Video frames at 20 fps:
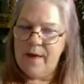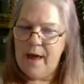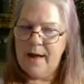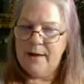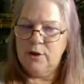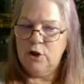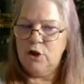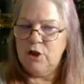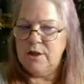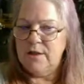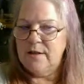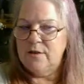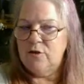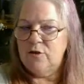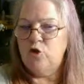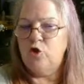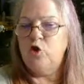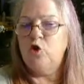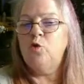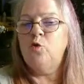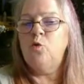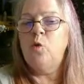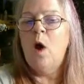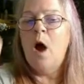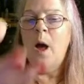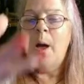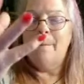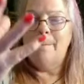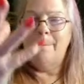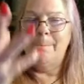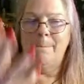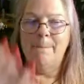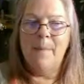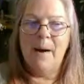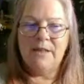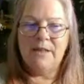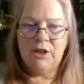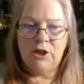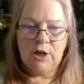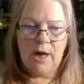They're saying that you're
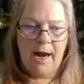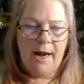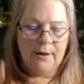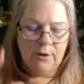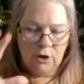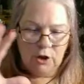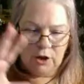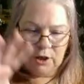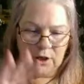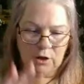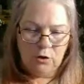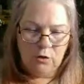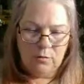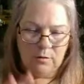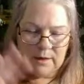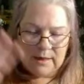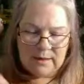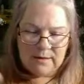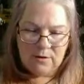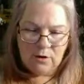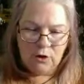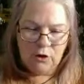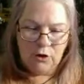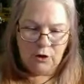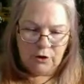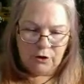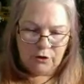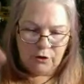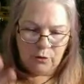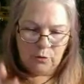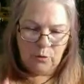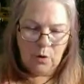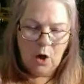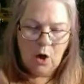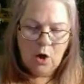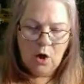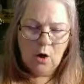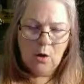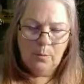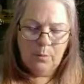overloaded with energy. There's too
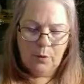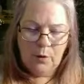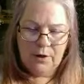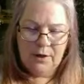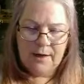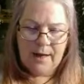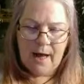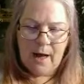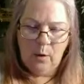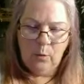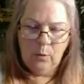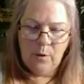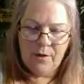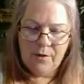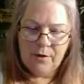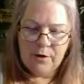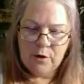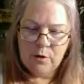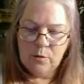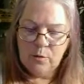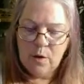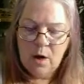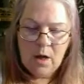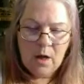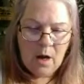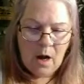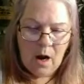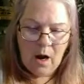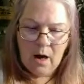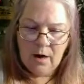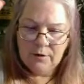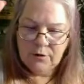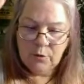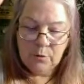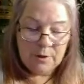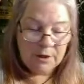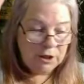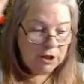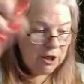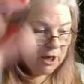much energy, and you need to learn
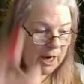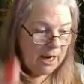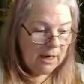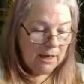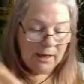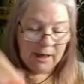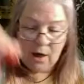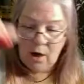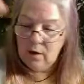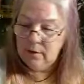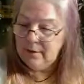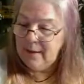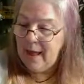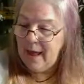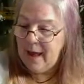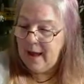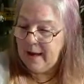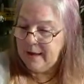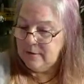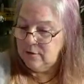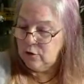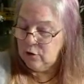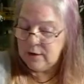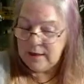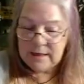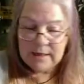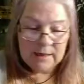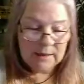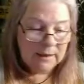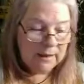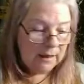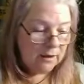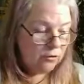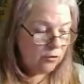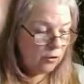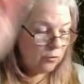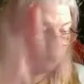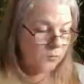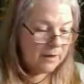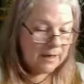to put it out. Whether you
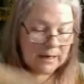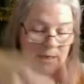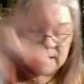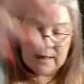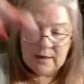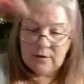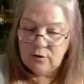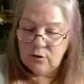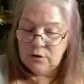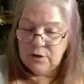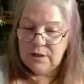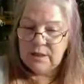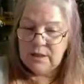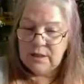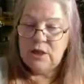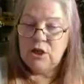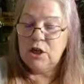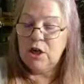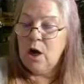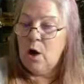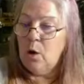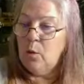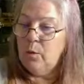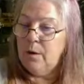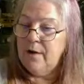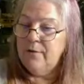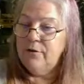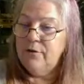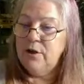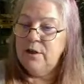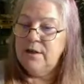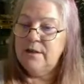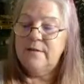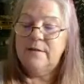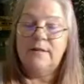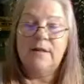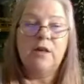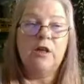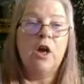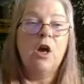are doing channeling online, or
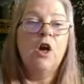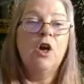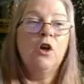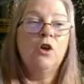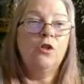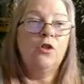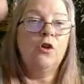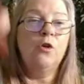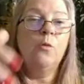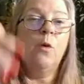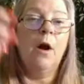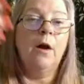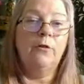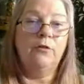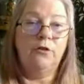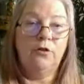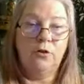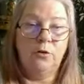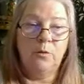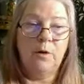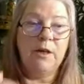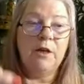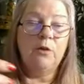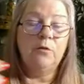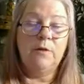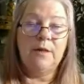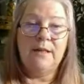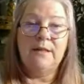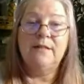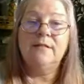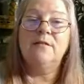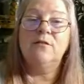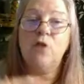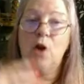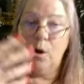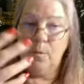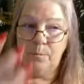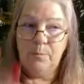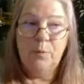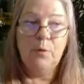healings, or readings, or teaching, or whatever
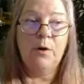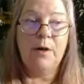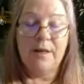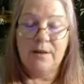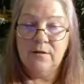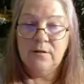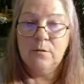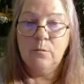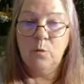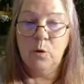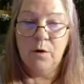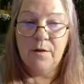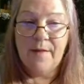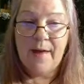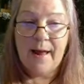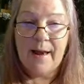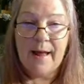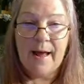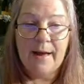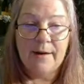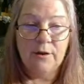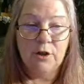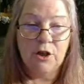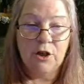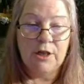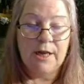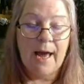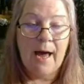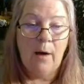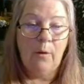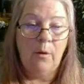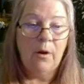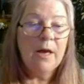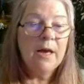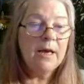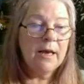it is that you are doing, you need